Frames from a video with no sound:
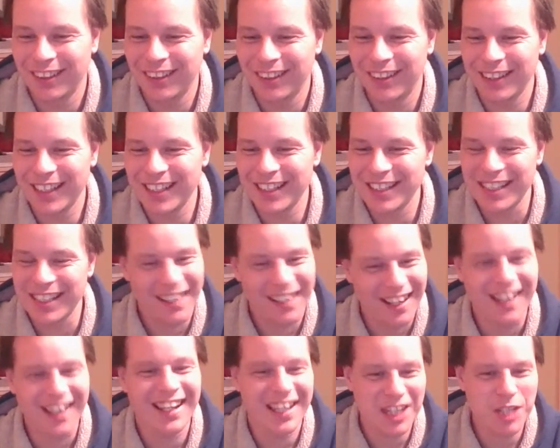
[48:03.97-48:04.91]
I get
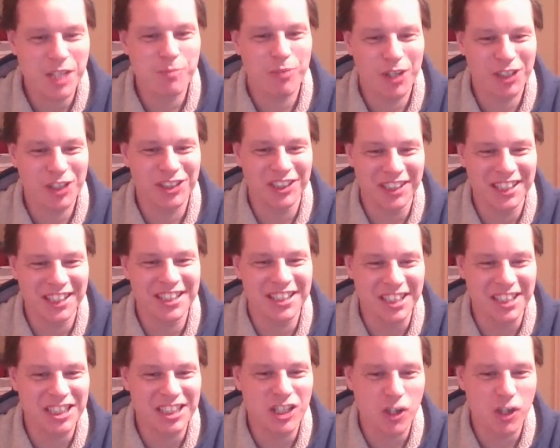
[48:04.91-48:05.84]
the impression that
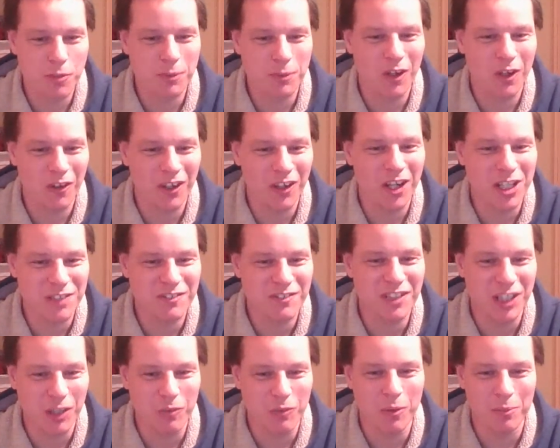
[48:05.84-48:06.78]
the Stirrup and Old Coats
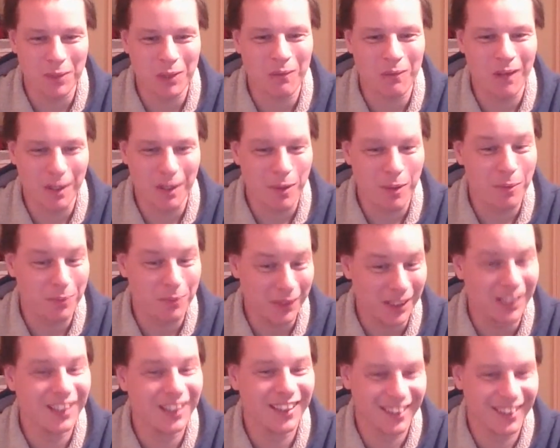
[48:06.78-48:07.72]
video will be quite
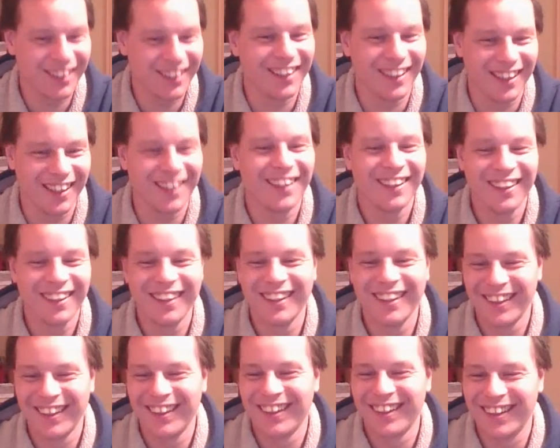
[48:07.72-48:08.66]
popular,
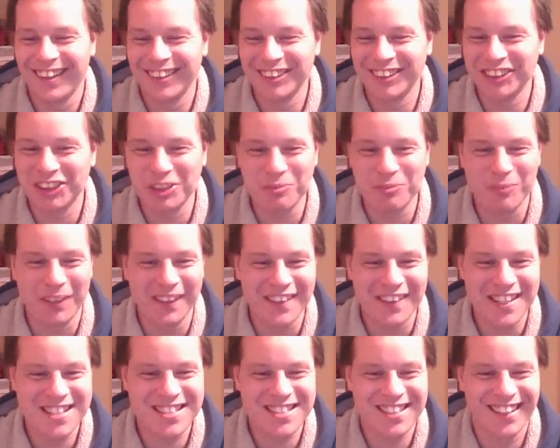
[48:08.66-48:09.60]
judging by
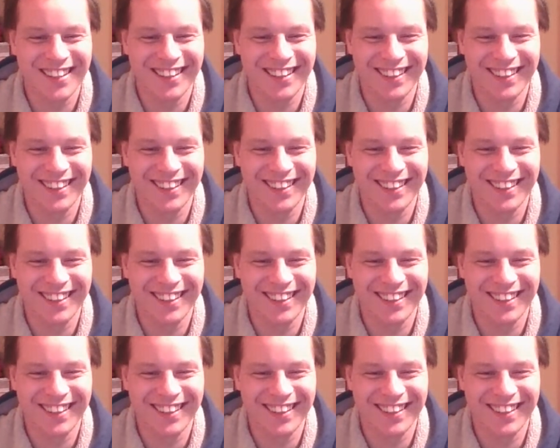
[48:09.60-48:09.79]
this.